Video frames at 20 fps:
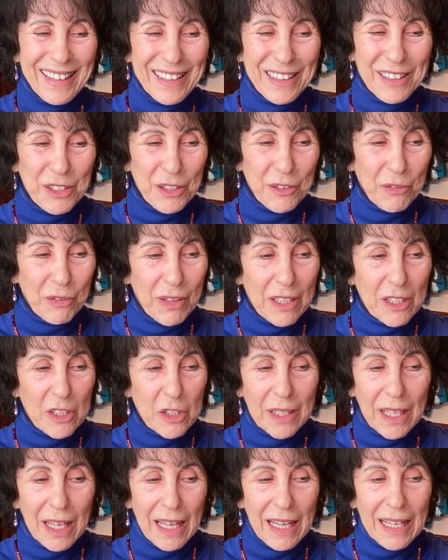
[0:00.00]
There's a
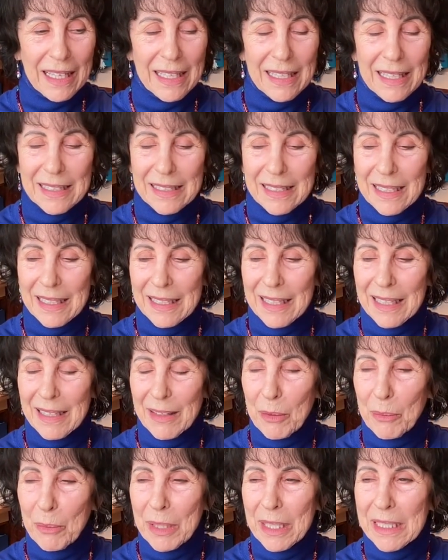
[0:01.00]
phrase,
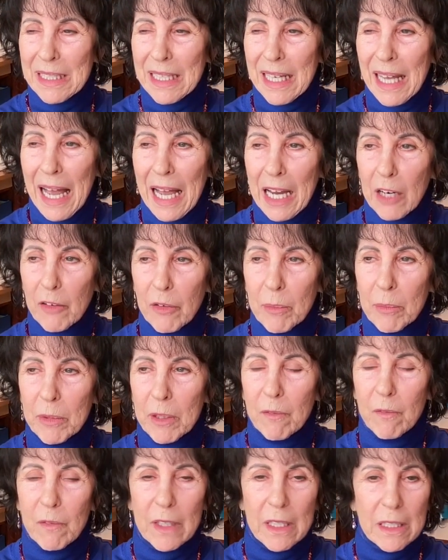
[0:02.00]
we attack from
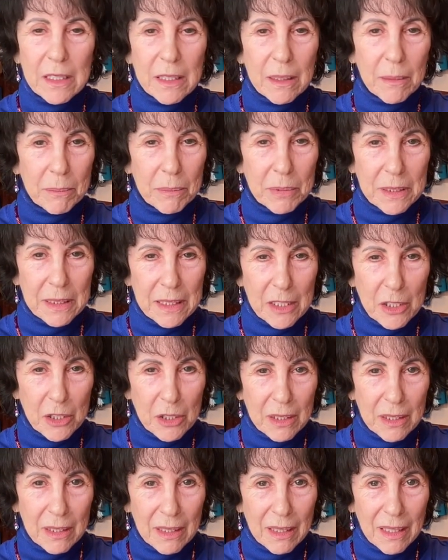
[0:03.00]
the victim
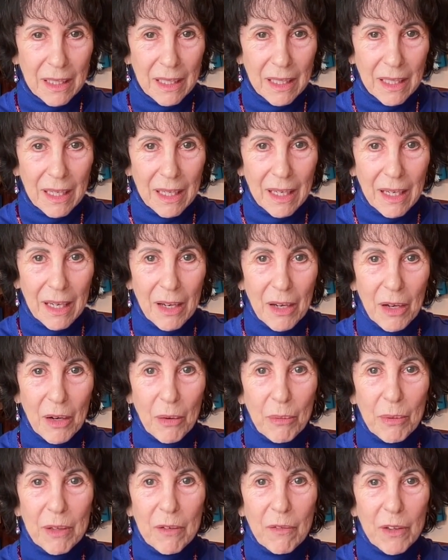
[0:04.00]
position.
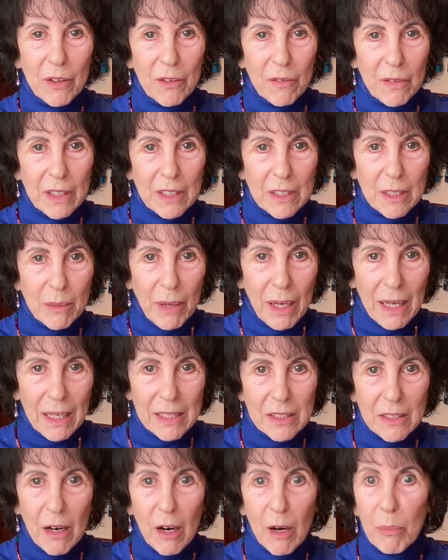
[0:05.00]
We feel
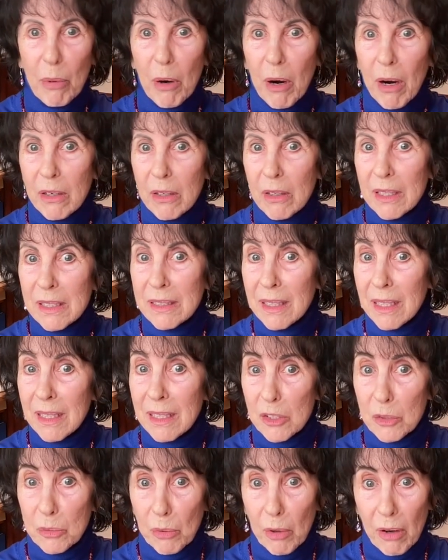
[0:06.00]
victimized. Our partner has done
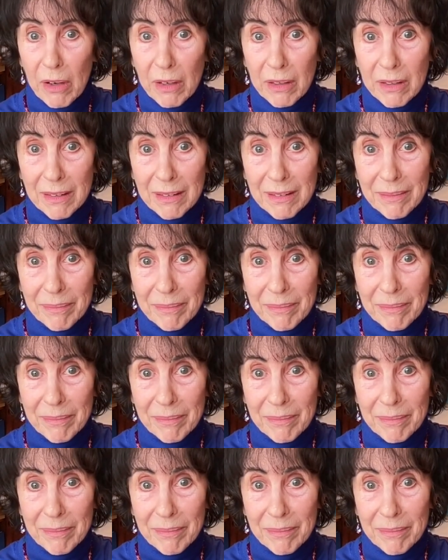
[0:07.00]
us wrong.